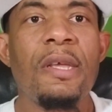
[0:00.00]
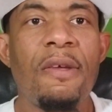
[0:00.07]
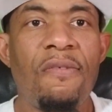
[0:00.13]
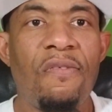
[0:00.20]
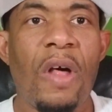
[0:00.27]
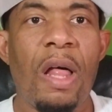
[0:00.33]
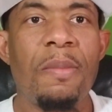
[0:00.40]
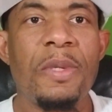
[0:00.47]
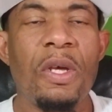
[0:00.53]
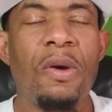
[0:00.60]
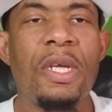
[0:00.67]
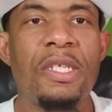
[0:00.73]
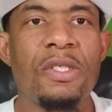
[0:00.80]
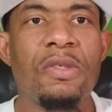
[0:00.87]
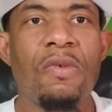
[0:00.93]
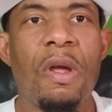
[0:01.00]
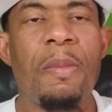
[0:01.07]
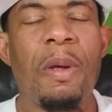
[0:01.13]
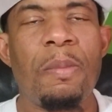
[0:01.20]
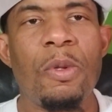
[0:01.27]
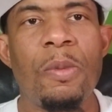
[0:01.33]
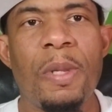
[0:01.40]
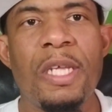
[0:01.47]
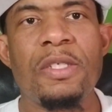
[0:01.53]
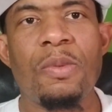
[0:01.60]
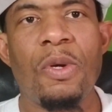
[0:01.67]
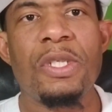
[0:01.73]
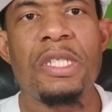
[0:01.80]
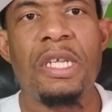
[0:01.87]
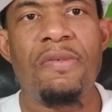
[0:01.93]
Follow me on Instagram at Blue Blood
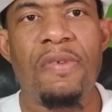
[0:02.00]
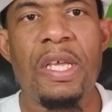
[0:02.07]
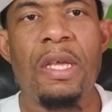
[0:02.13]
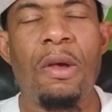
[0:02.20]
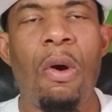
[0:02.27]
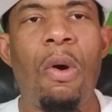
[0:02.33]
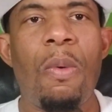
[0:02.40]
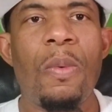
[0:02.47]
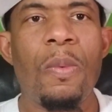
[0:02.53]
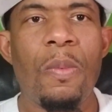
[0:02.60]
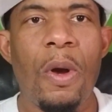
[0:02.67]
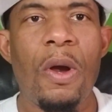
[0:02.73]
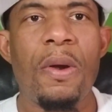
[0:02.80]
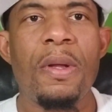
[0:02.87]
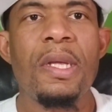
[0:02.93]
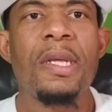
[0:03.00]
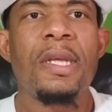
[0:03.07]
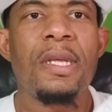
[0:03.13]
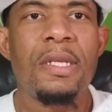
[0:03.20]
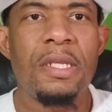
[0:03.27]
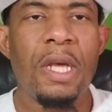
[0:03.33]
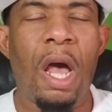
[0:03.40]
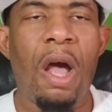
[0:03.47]
Sports TV, all one word. Y'all